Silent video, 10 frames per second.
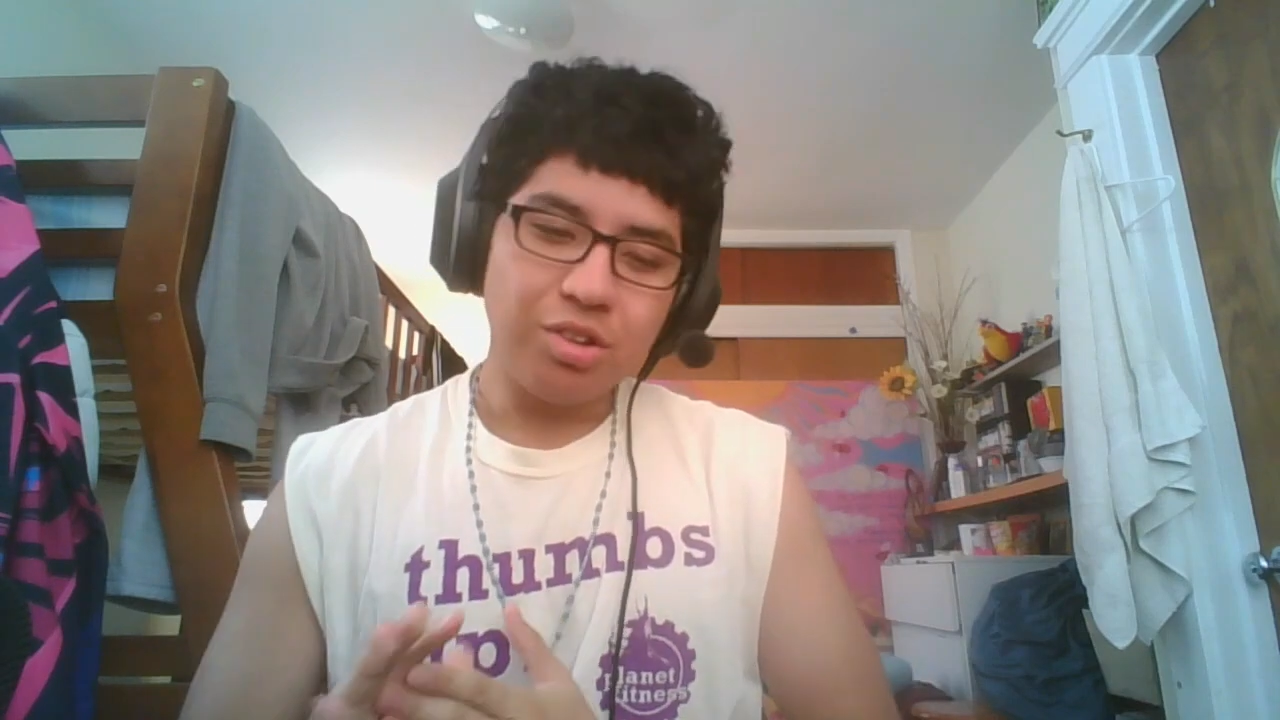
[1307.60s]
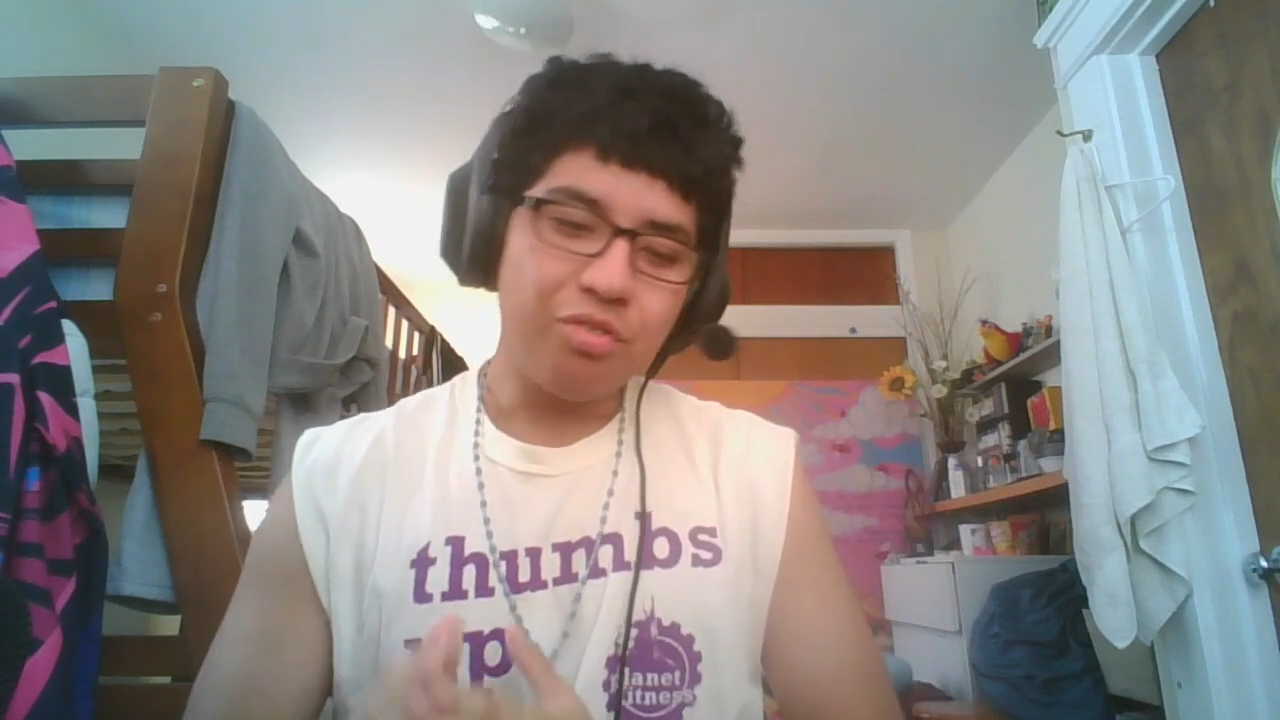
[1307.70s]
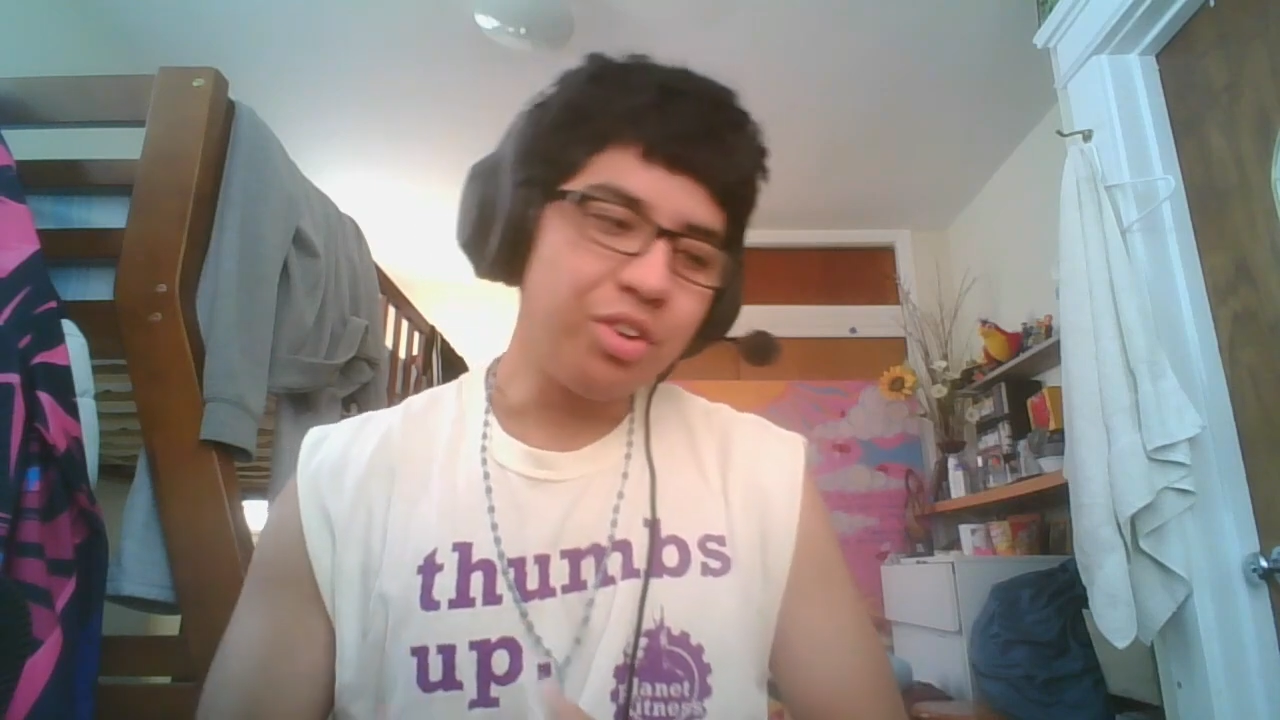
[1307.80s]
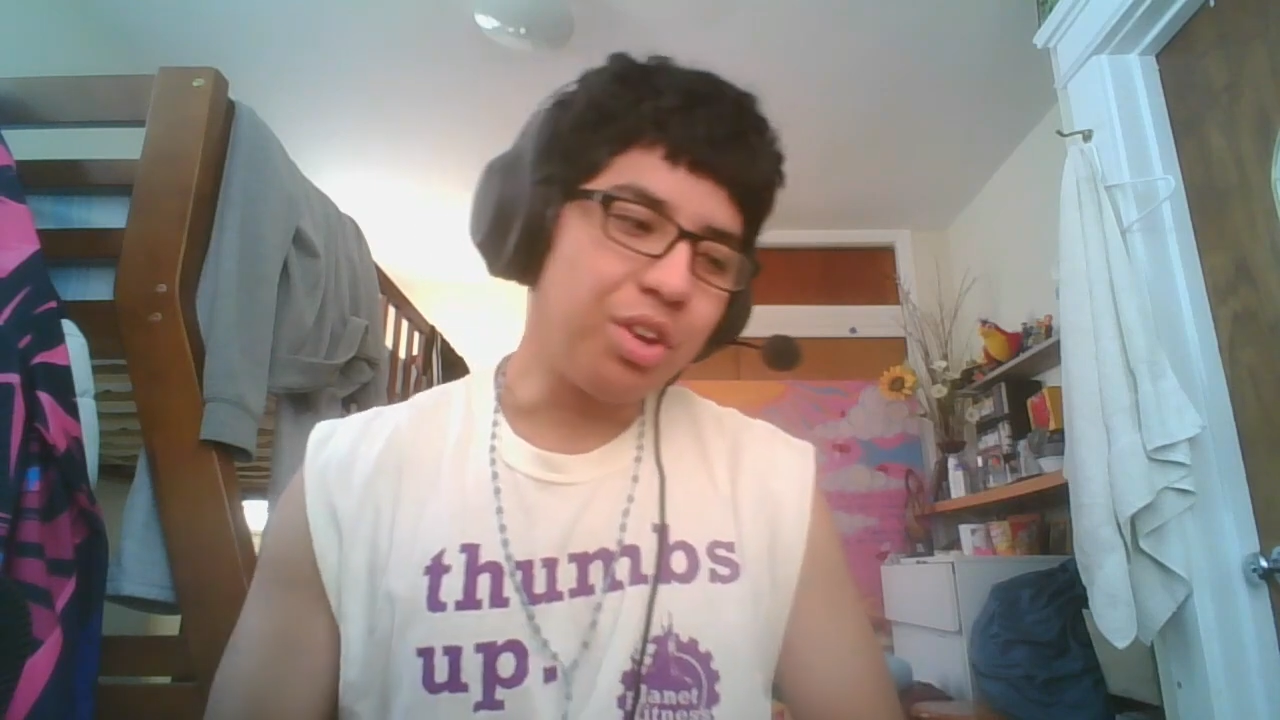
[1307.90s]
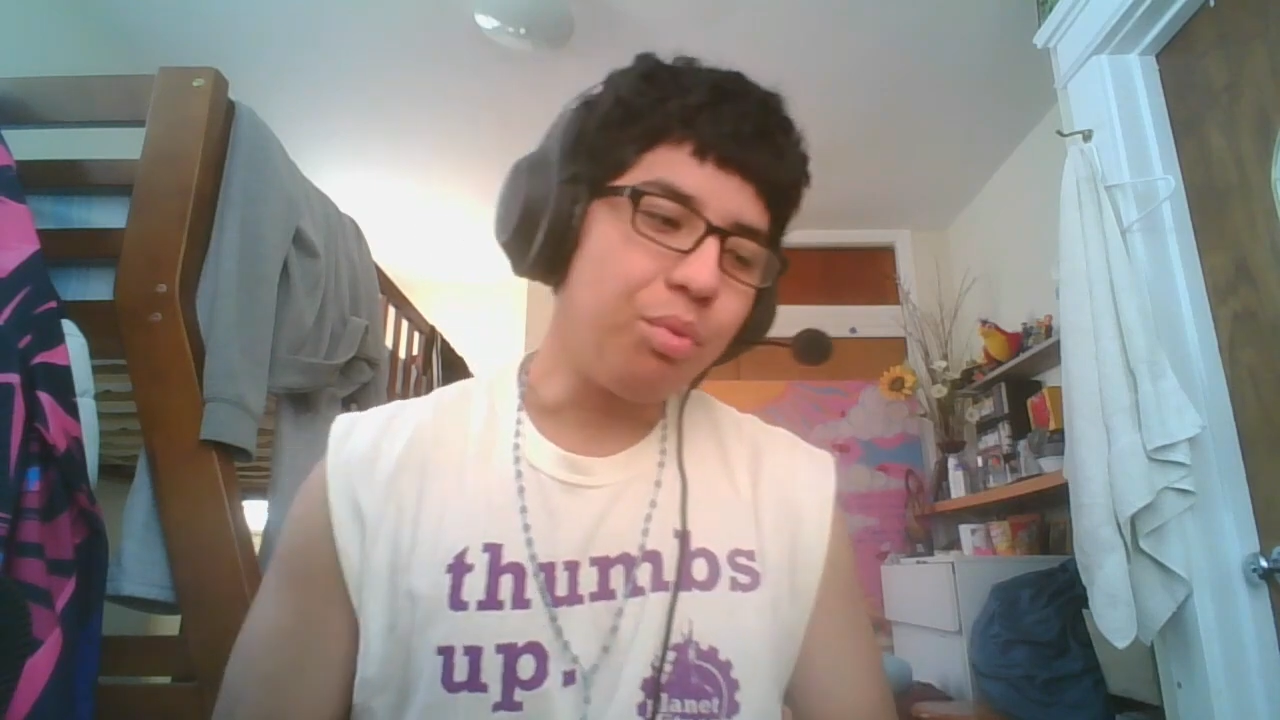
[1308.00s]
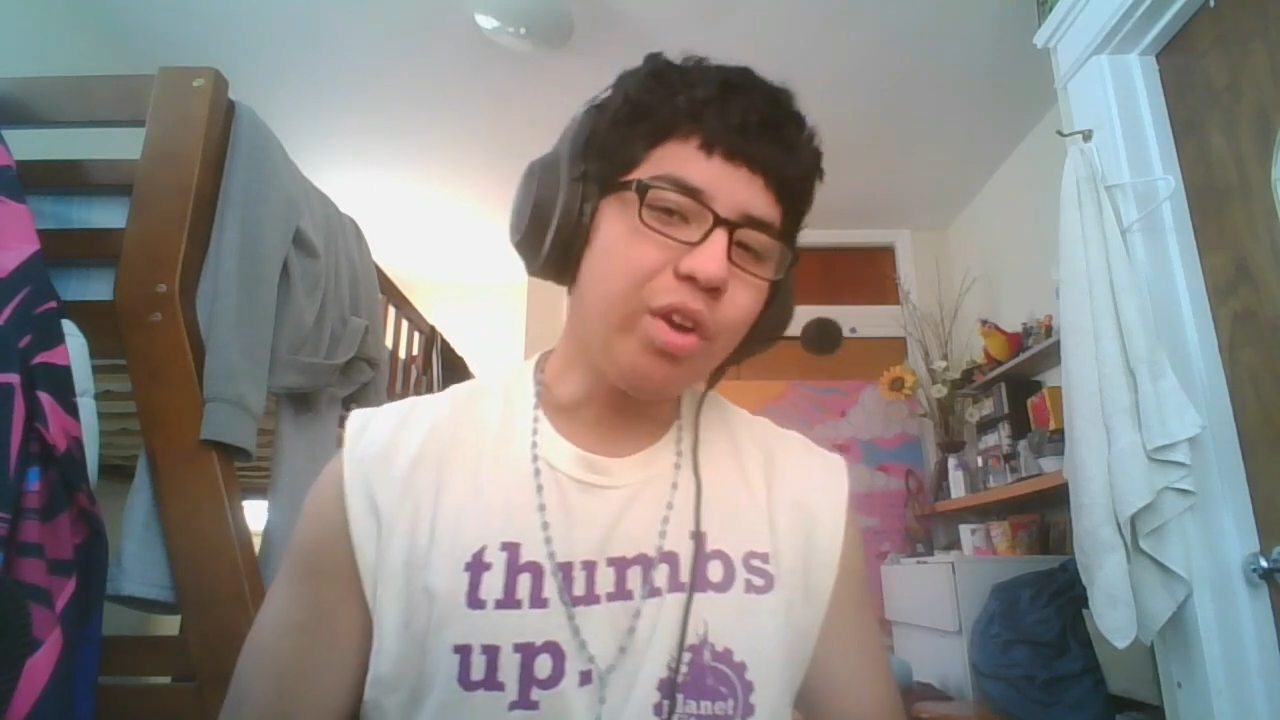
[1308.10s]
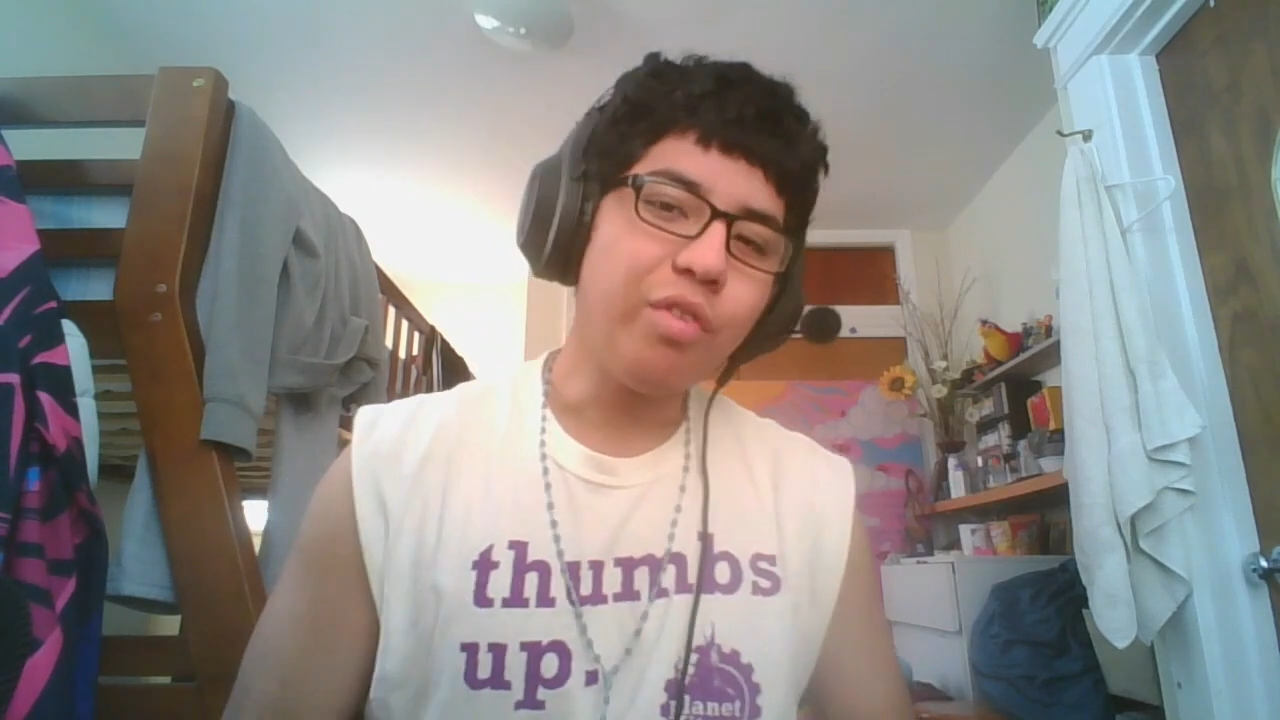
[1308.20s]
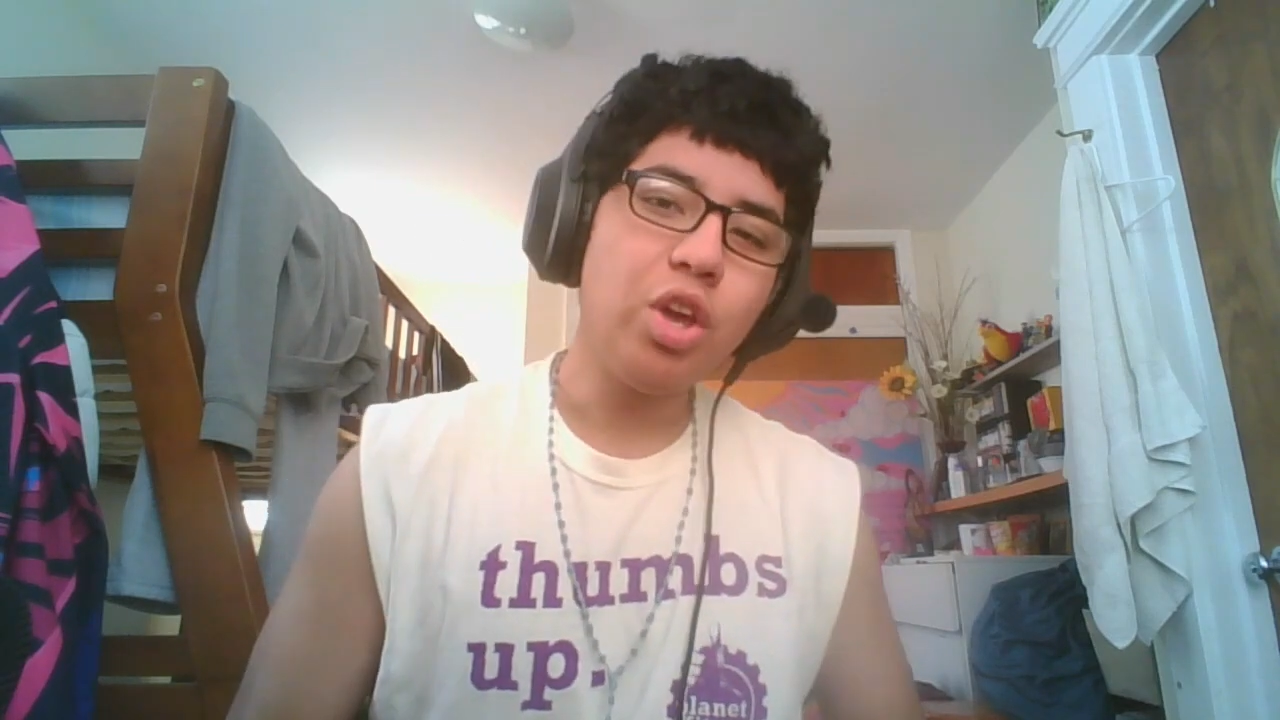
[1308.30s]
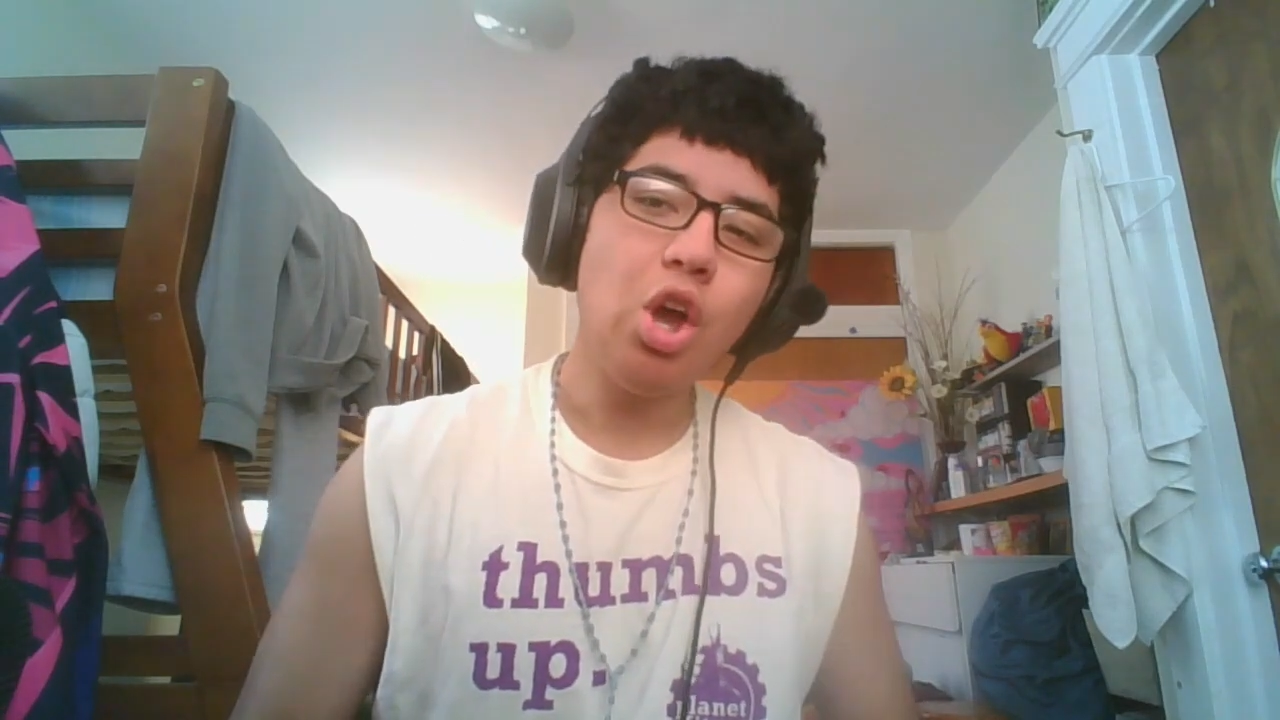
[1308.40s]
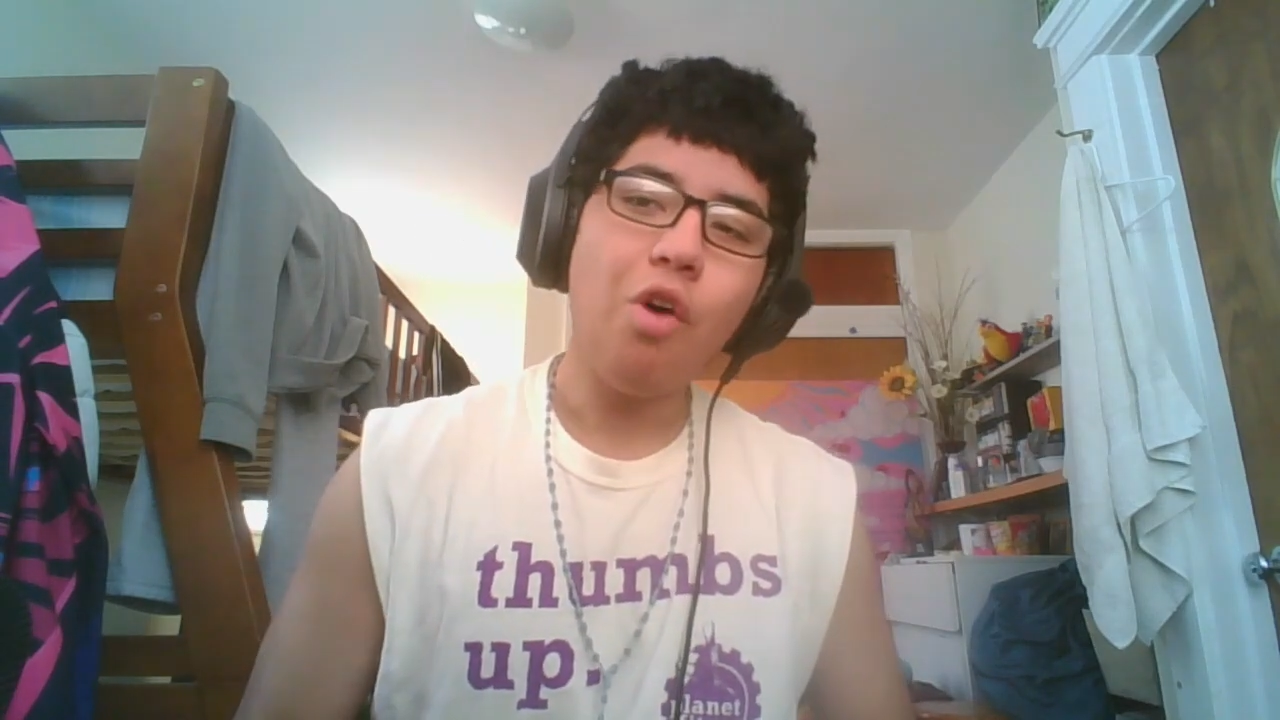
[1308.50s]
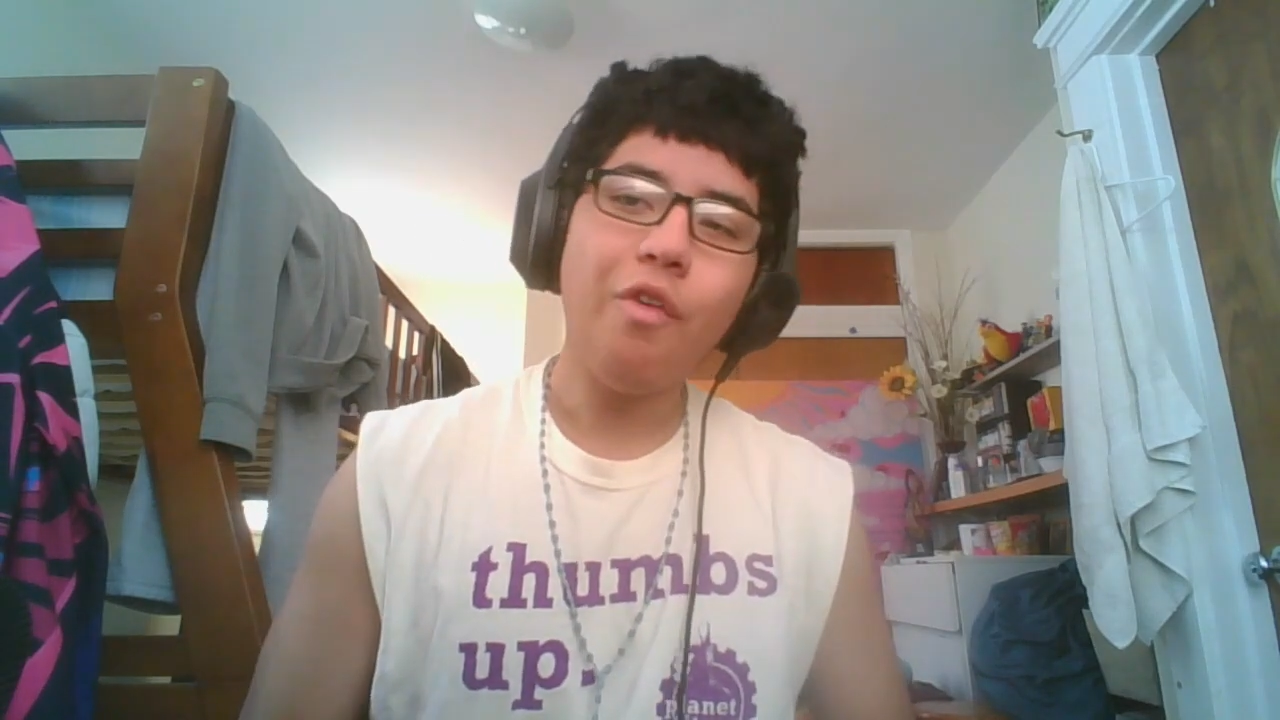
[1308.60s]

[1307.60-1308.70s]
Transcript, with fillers: some freaking way for you.